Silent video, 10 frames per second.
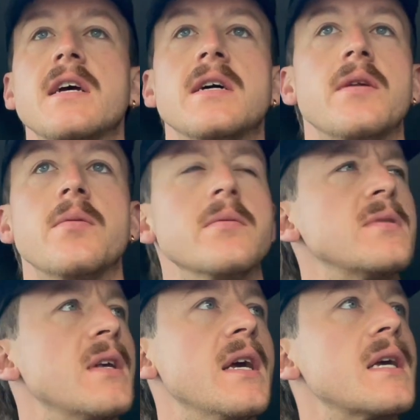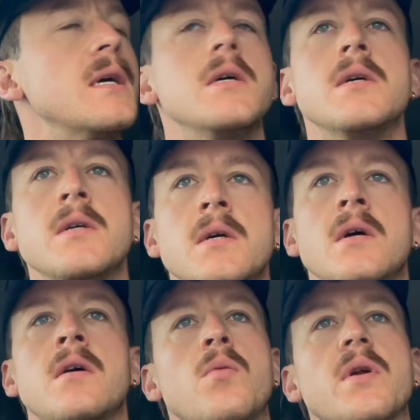And it's like,
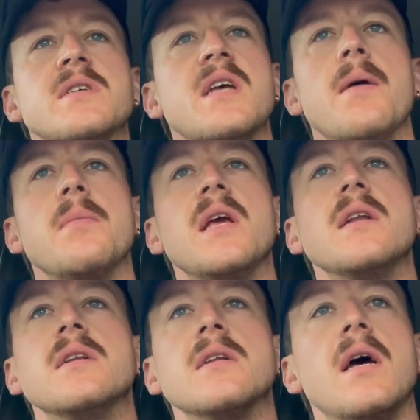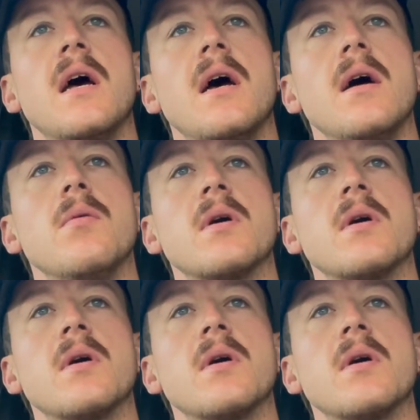what does that mean? How